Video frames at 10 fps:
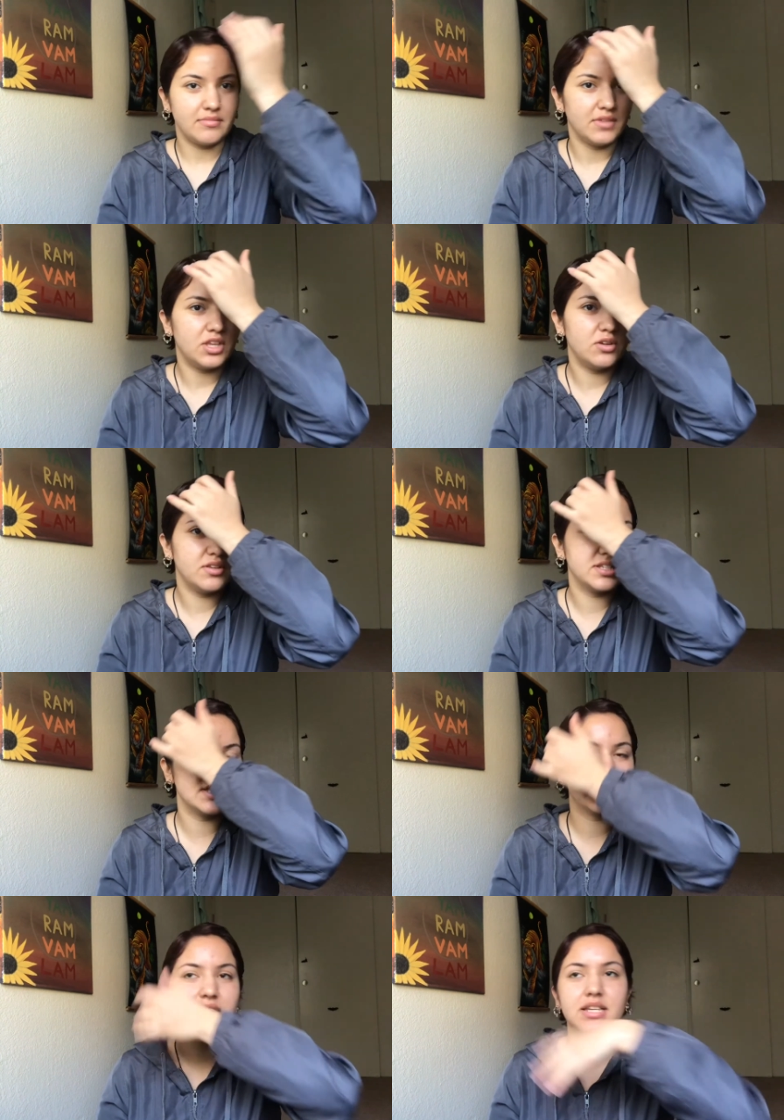You know, this
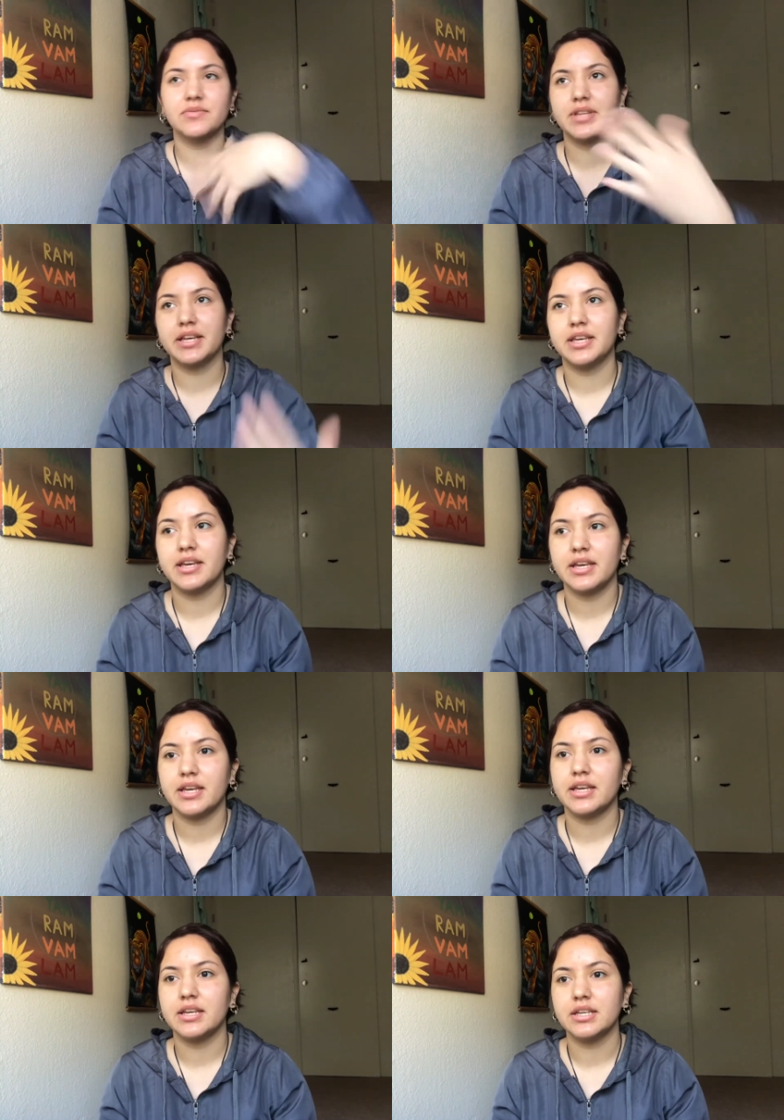is kind of like
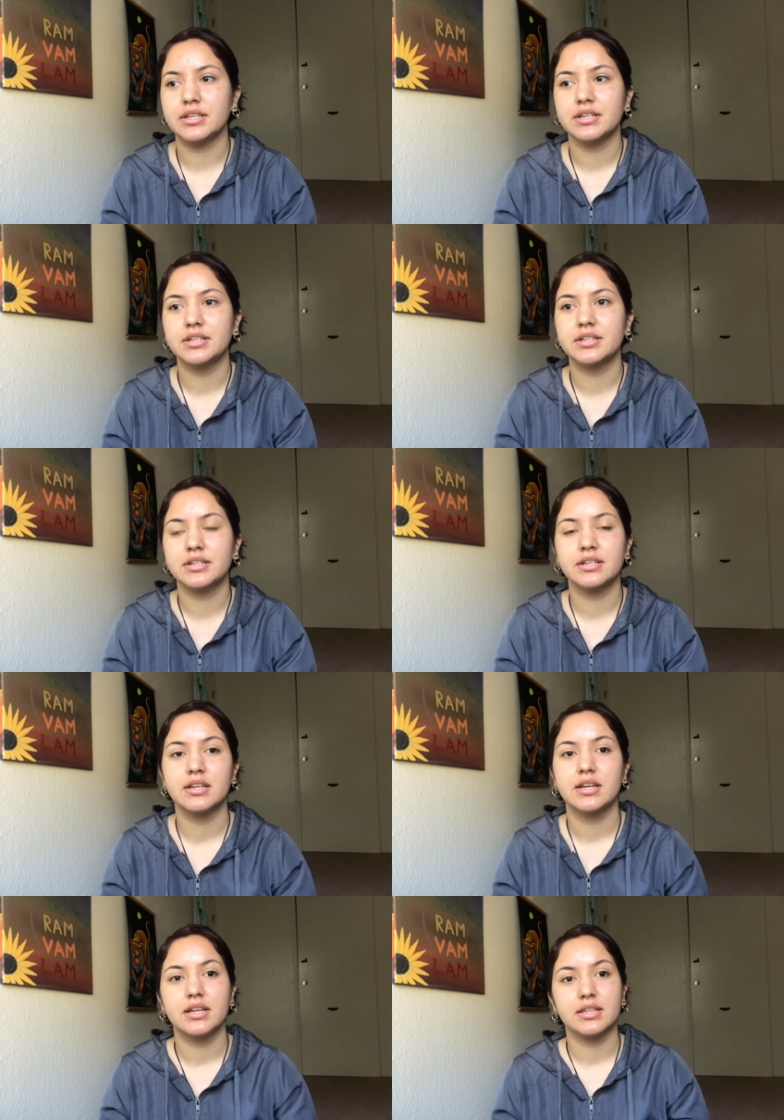a
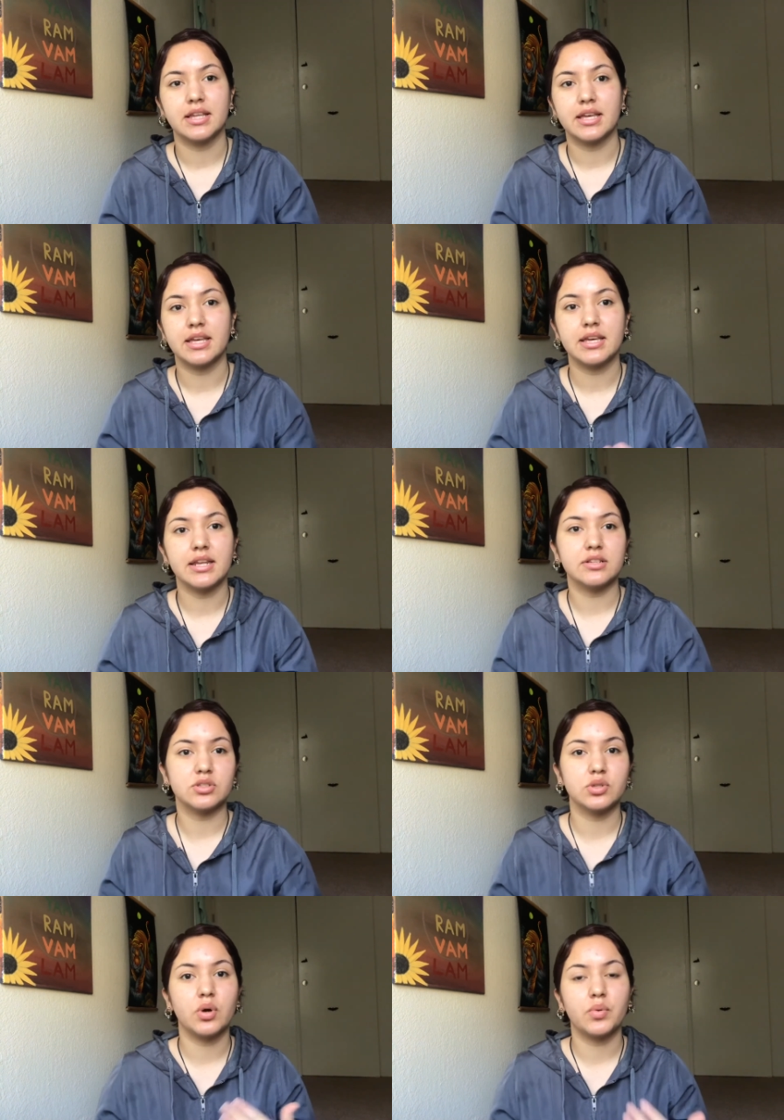like getting
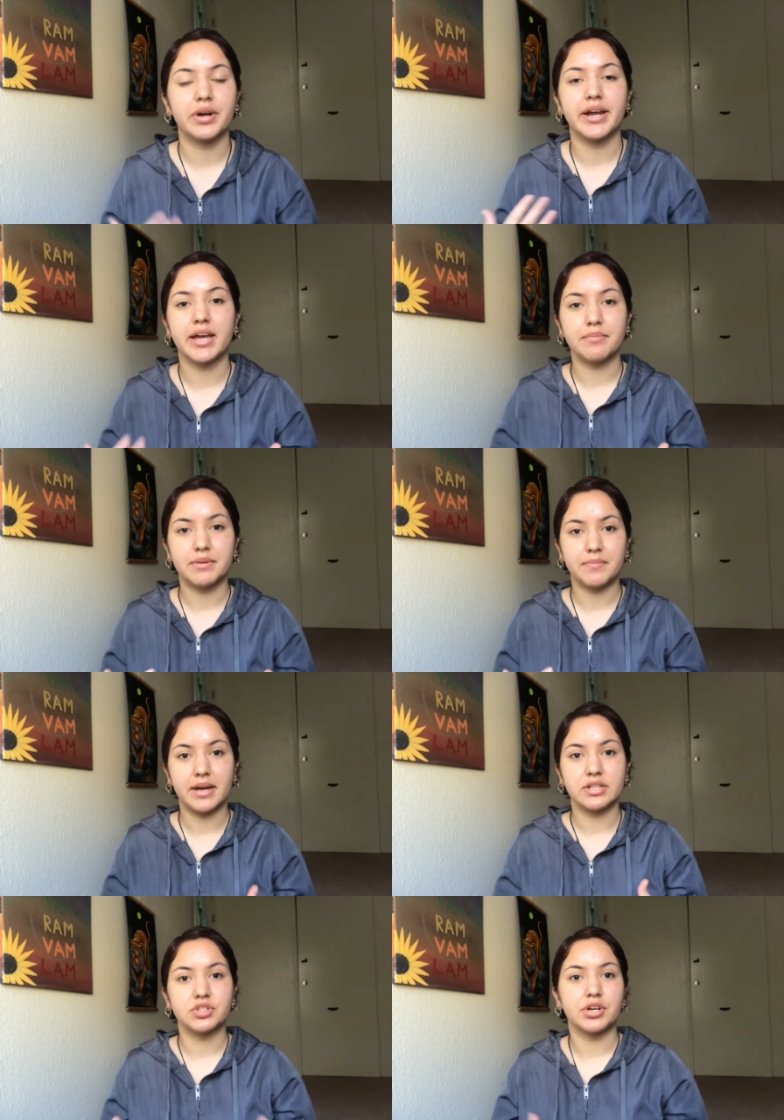to know where I am in
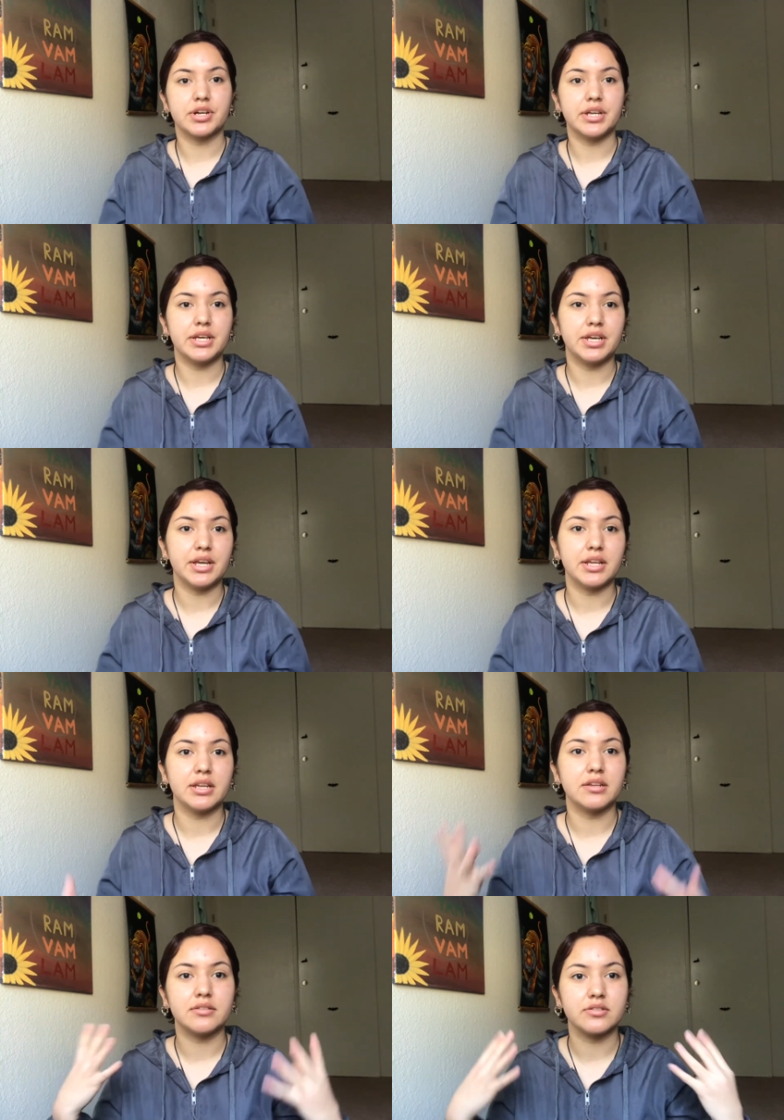my journey
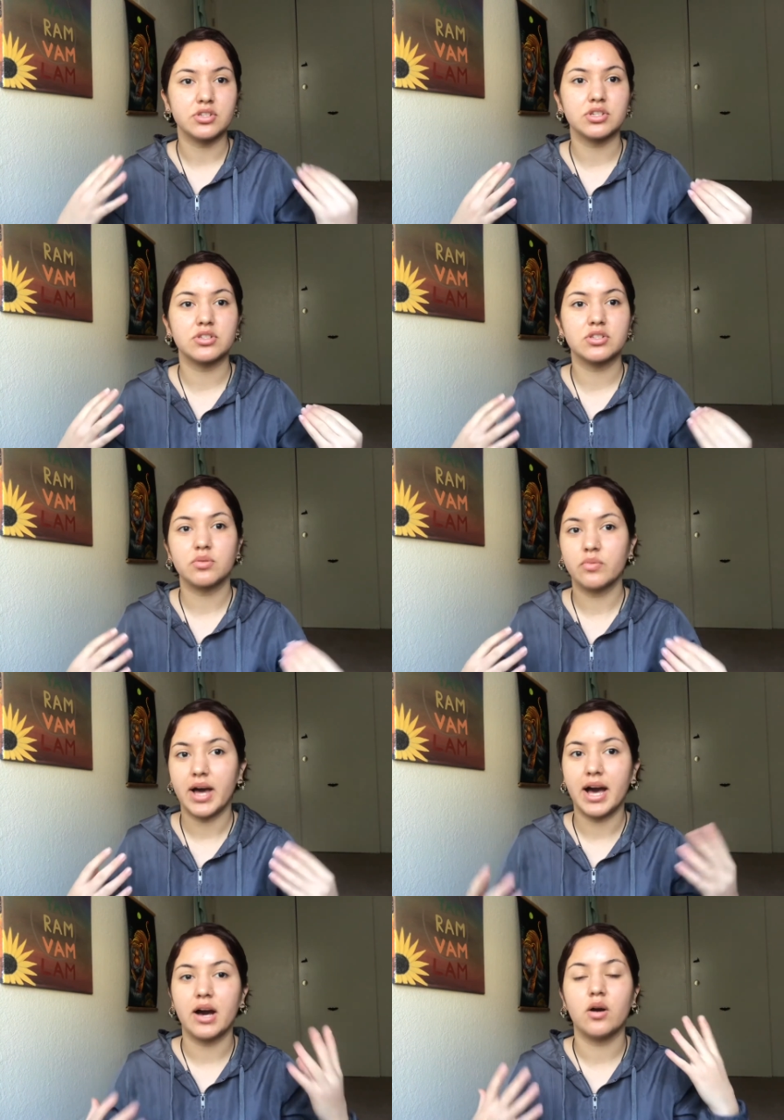and just
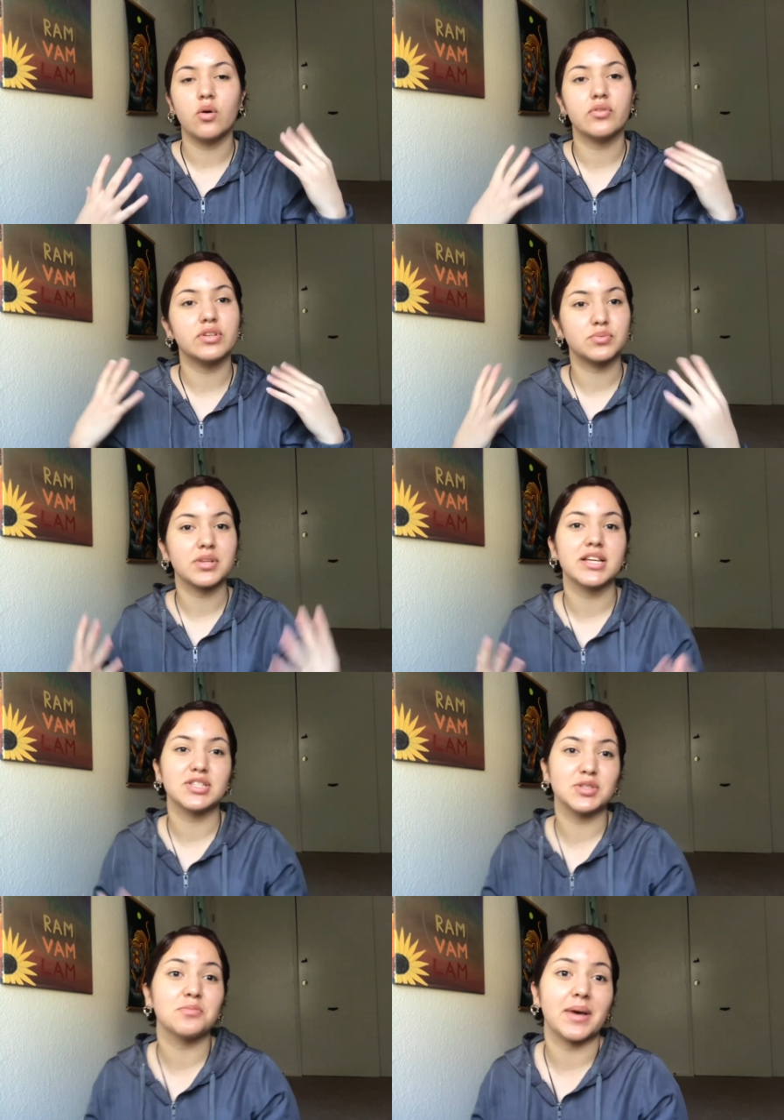how this
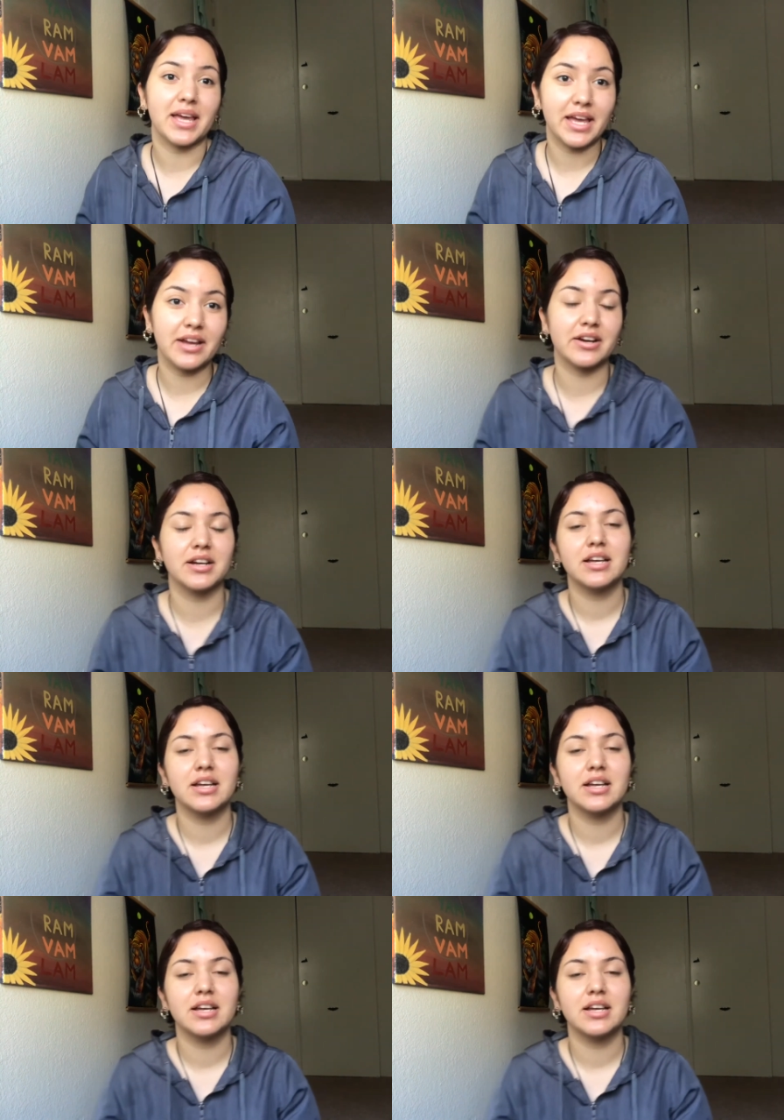relates to my hair.